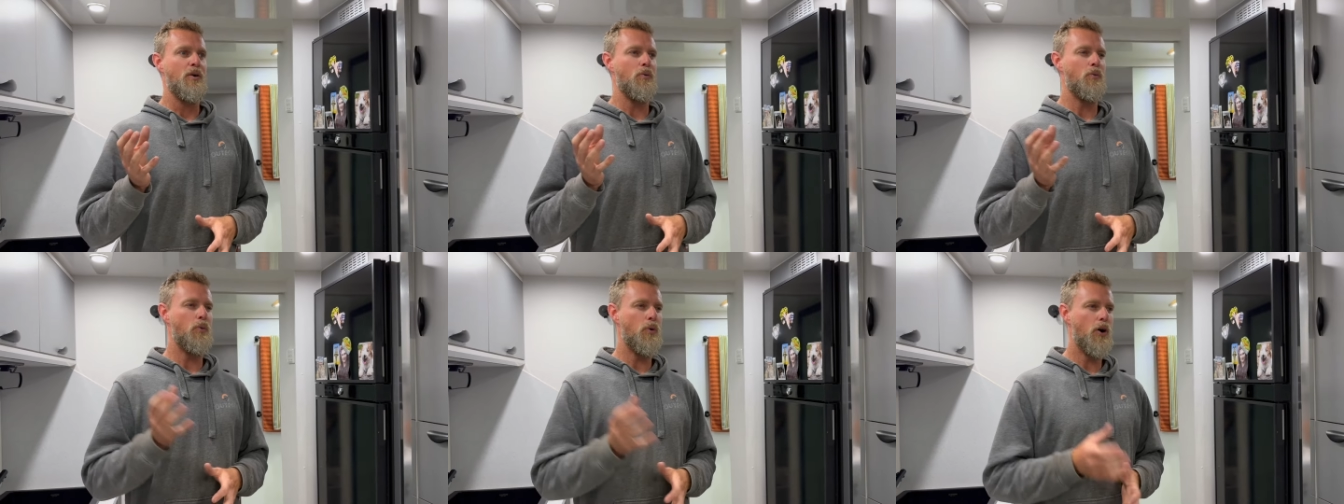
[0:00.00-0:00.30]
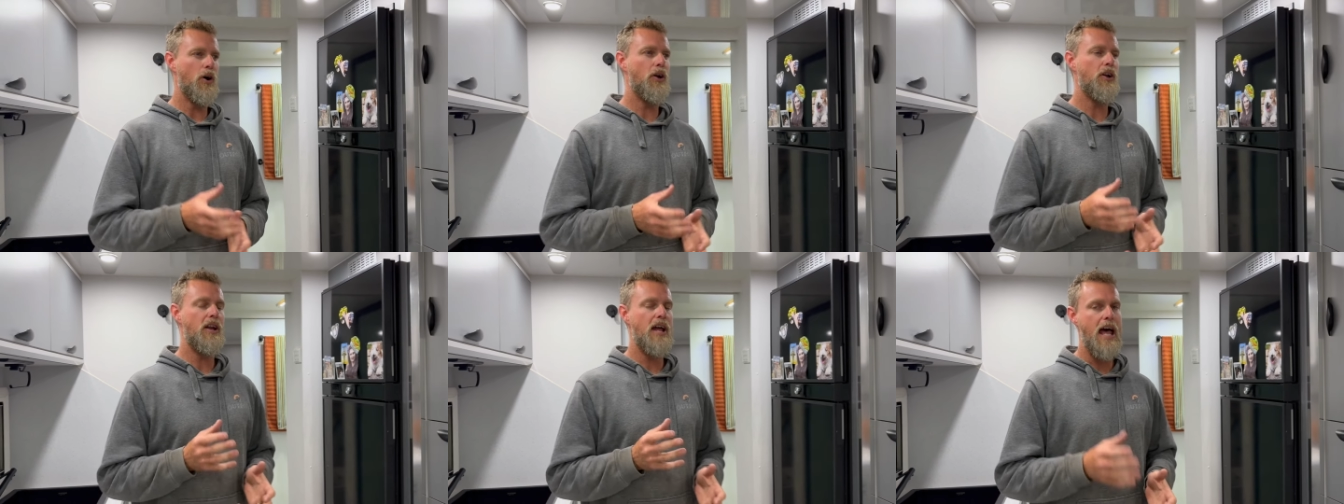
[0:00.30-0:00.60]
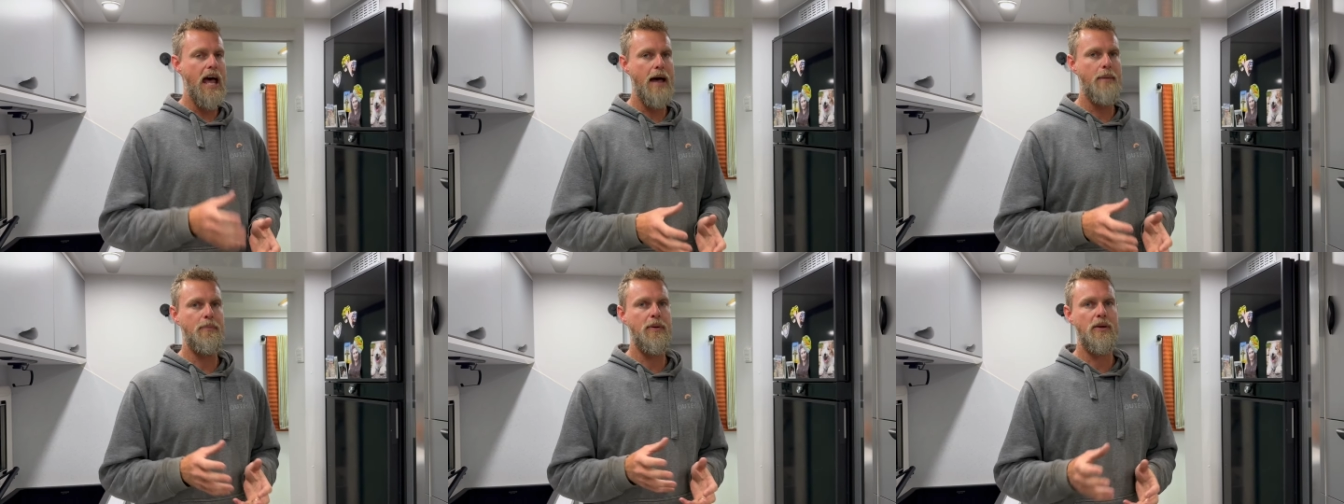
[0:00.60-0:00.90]
weren't
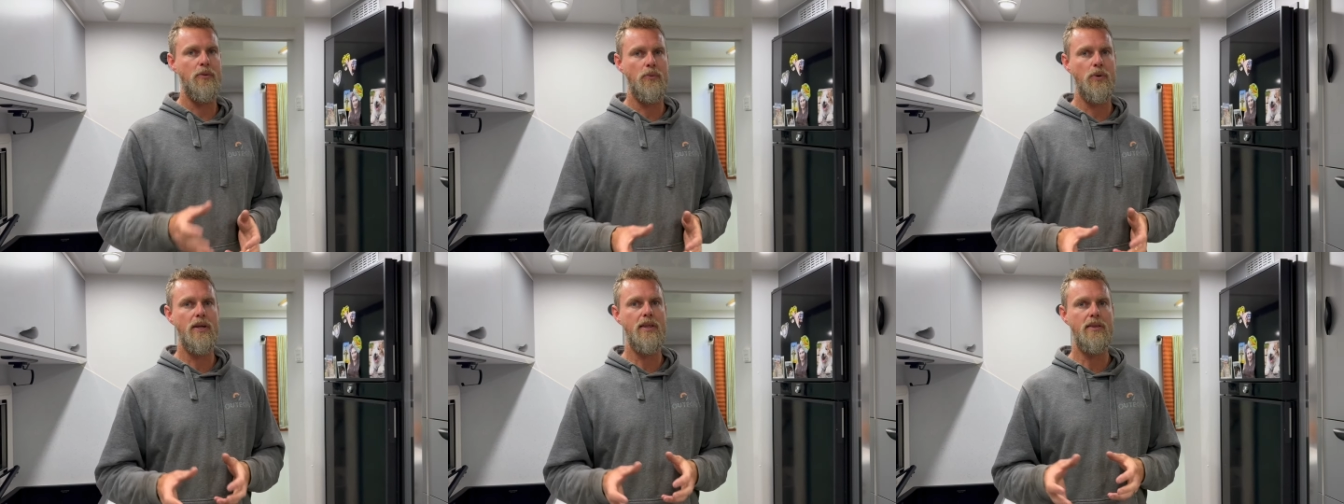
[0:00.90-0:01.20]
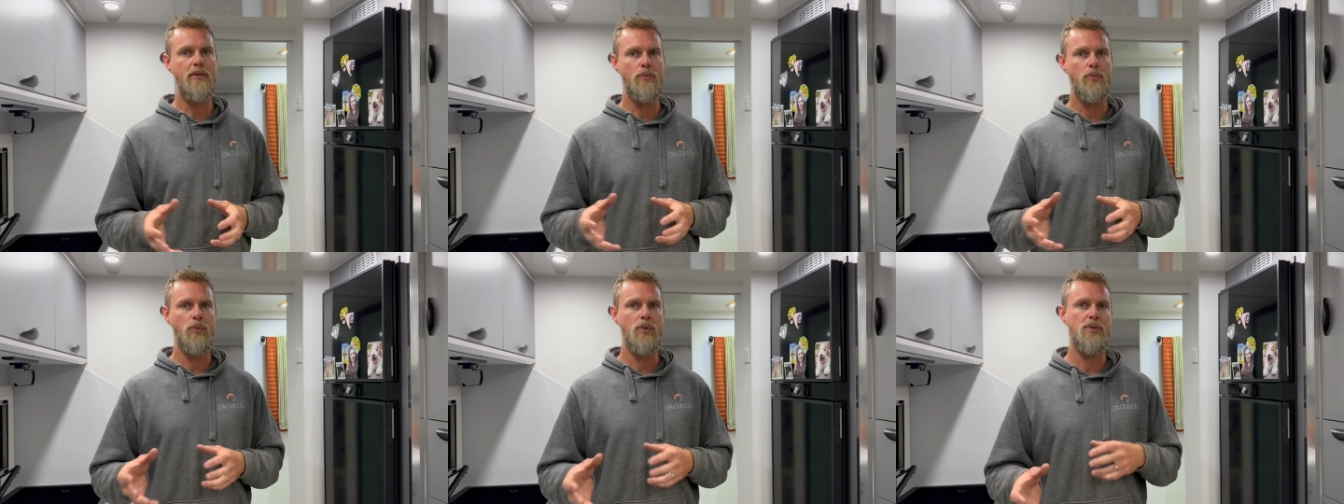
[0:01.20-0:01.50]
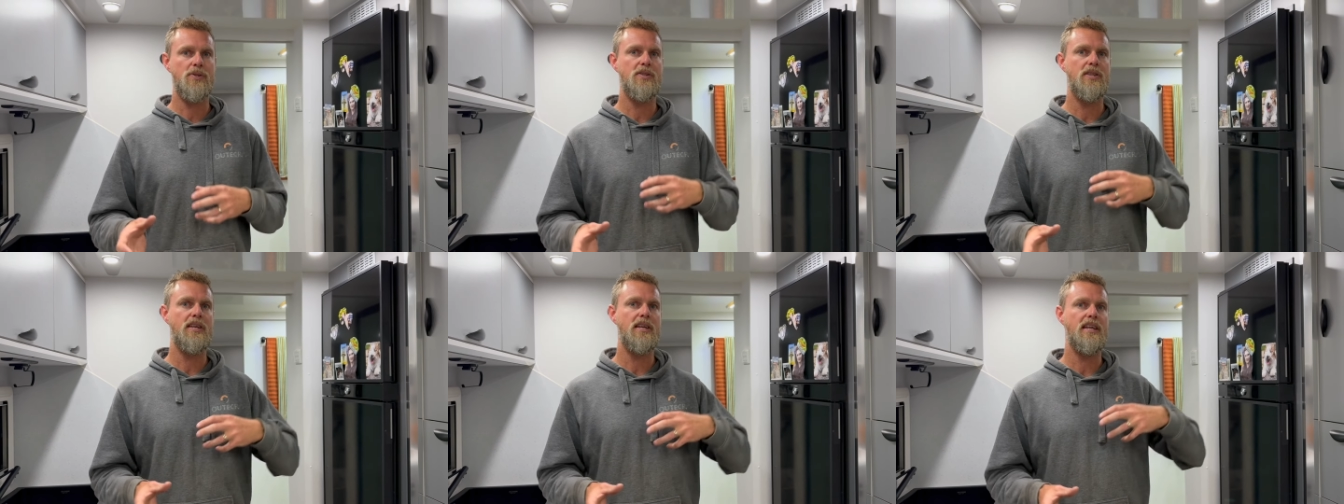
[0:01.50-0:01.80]
happy with
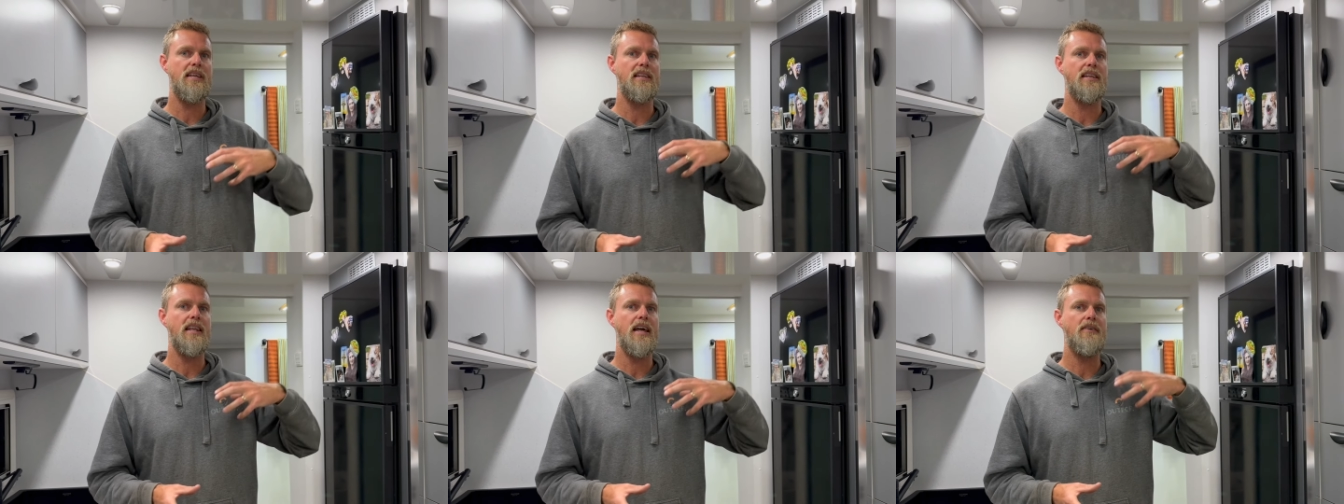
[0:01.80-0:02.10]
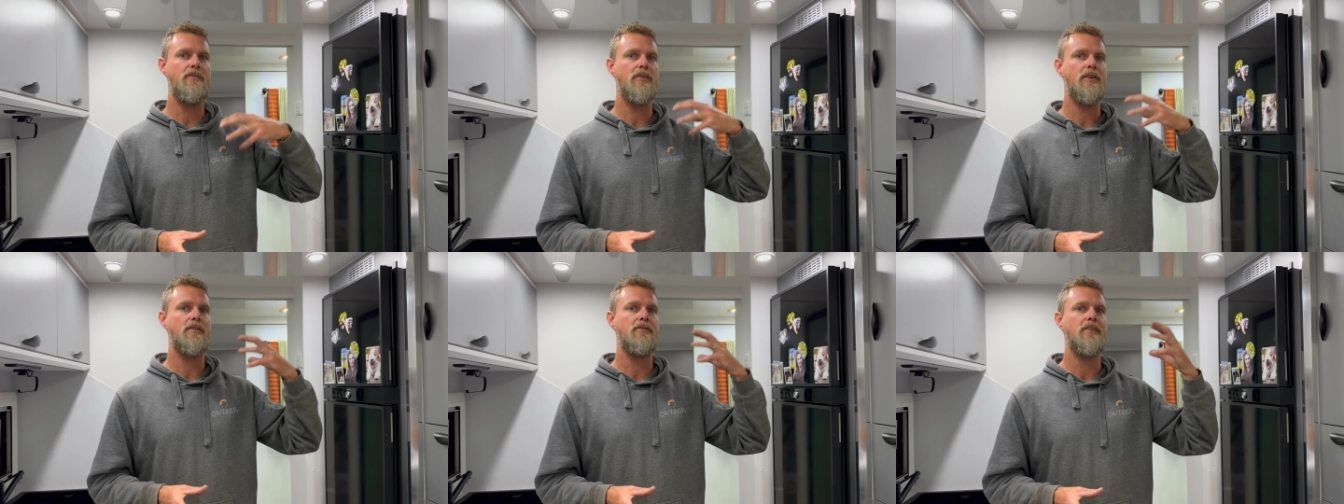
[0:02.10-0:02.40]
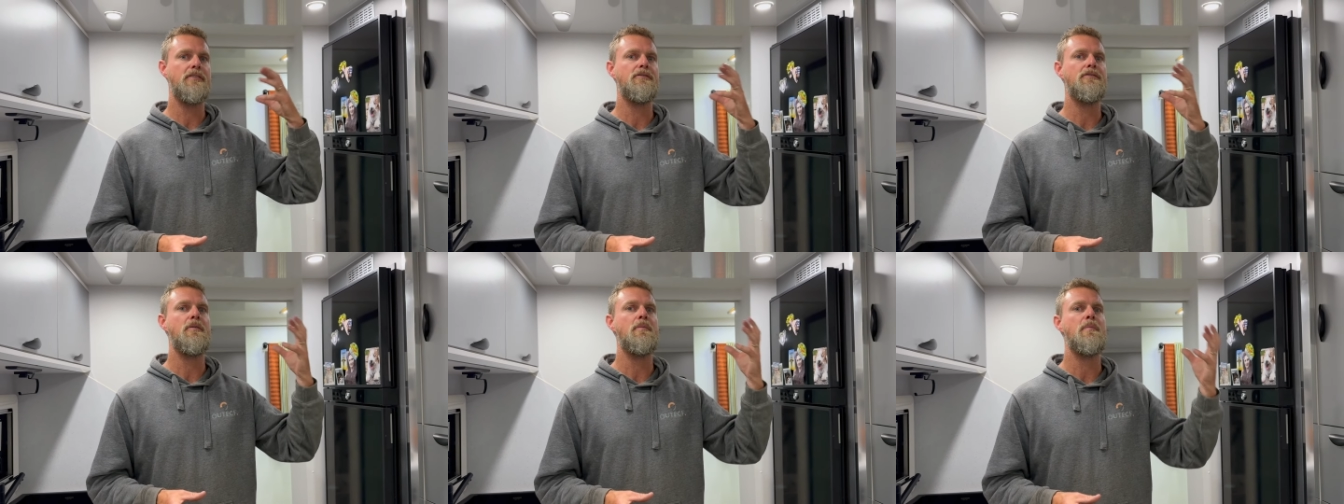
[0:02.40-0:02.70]
was the level of
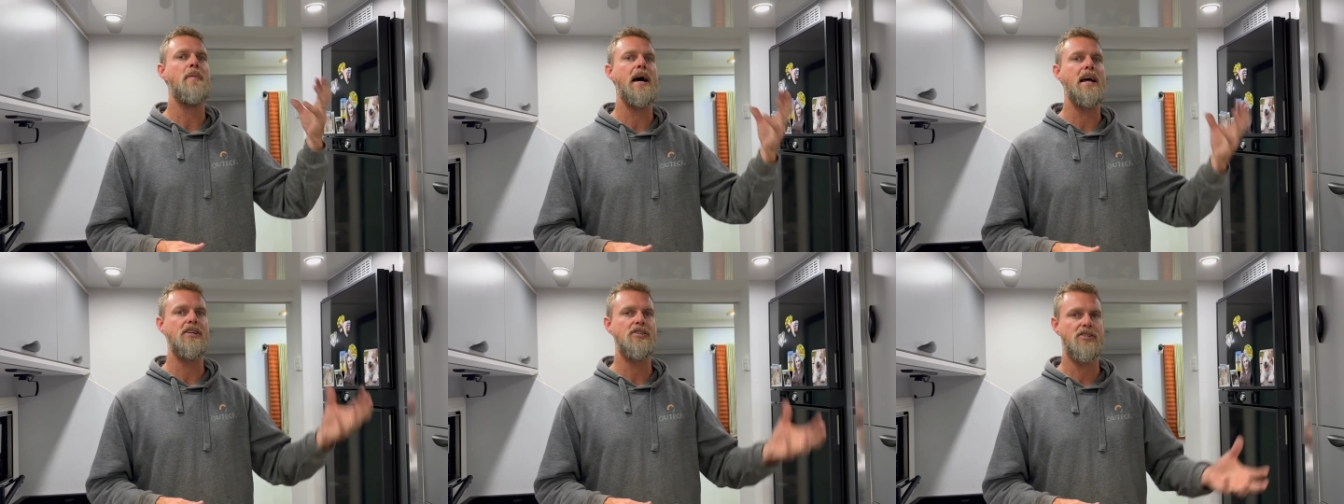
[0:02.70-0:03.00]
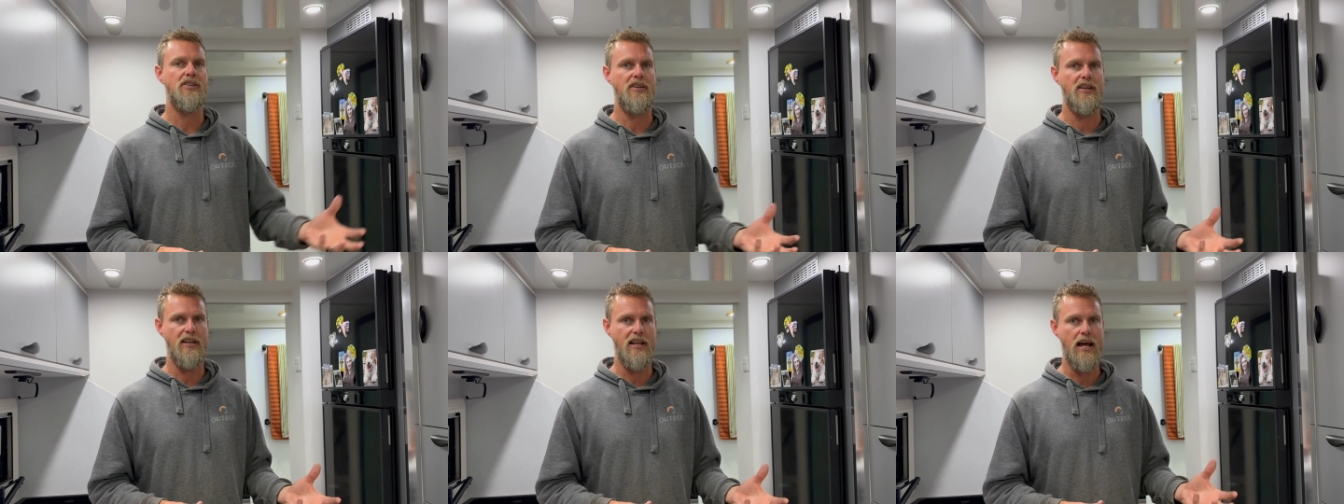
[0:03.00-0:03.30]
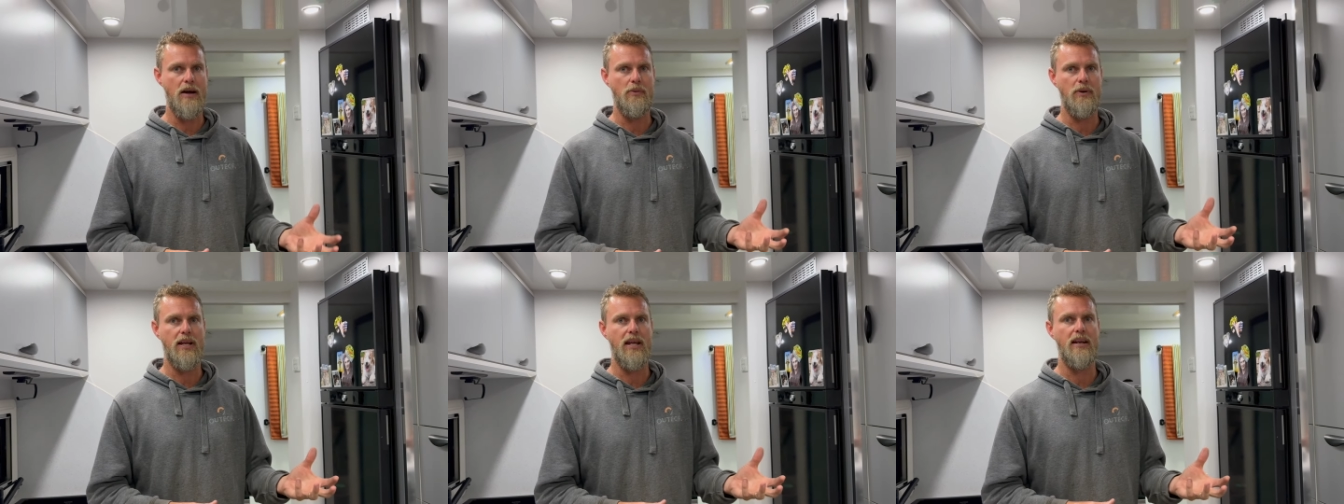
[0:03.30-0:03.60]
information that
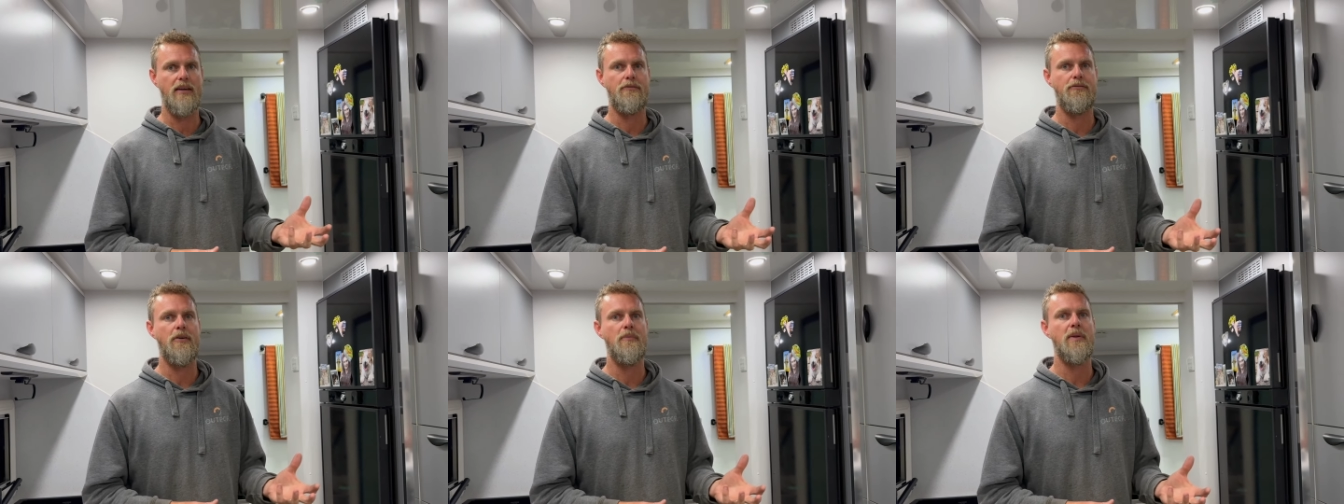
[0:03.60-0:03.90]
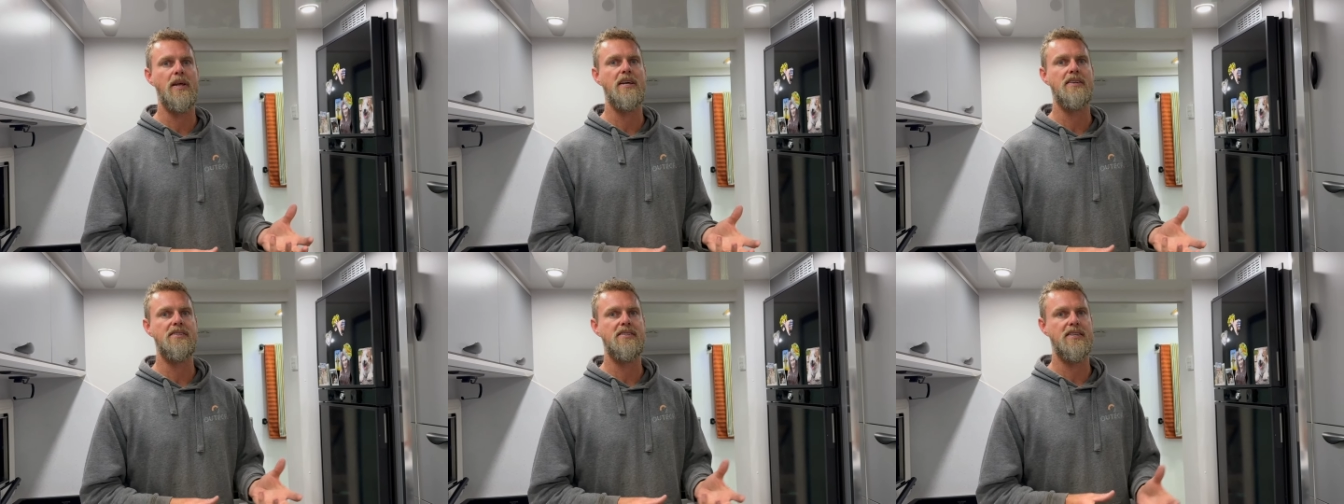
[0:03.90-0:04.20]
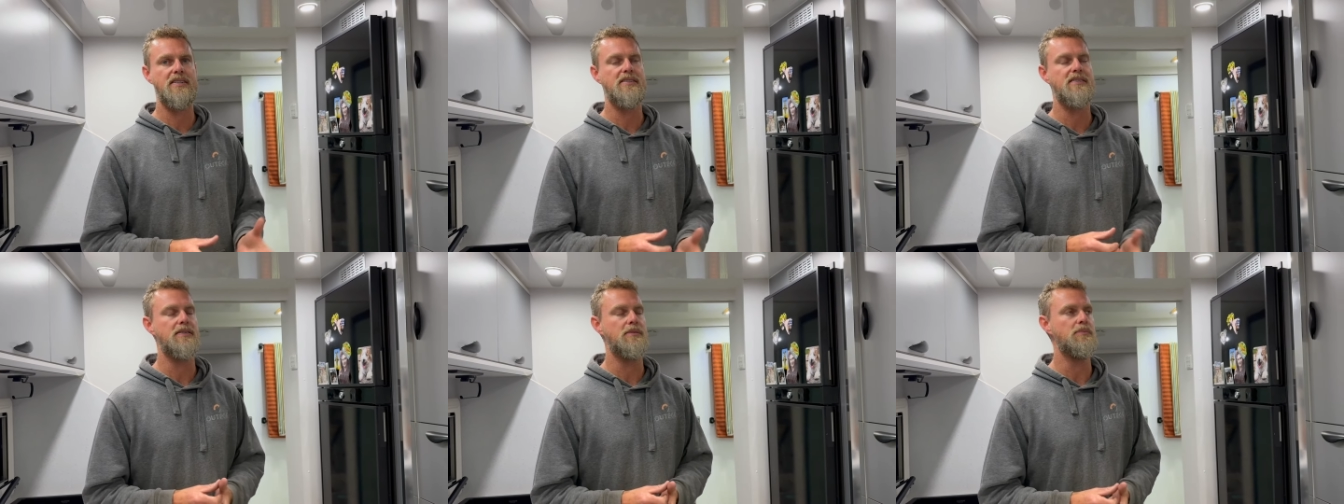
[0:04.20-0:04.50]
they were getting from their
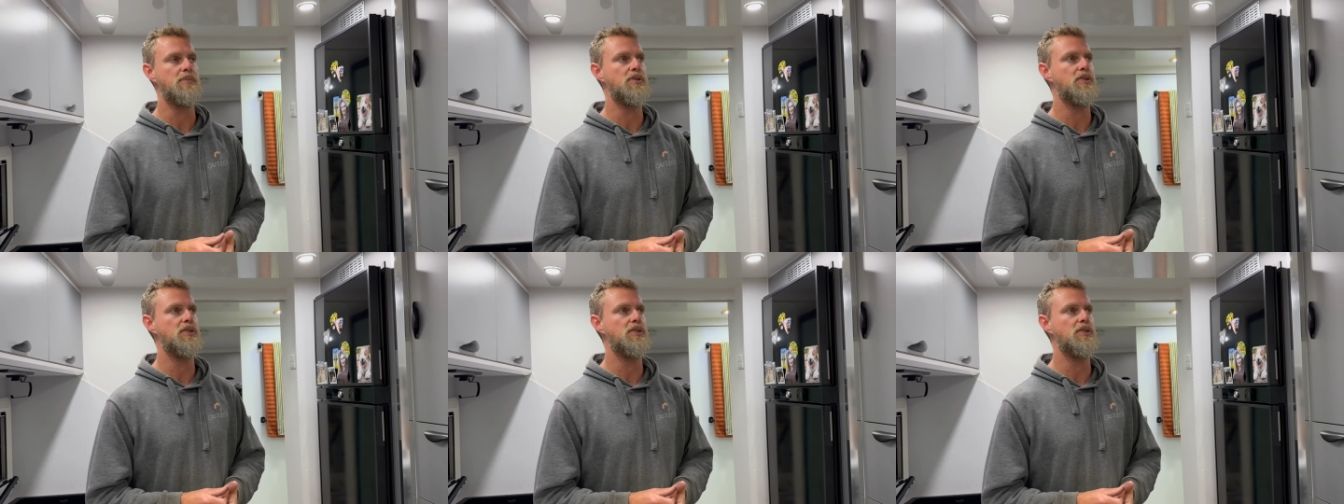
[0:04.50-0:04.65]
system.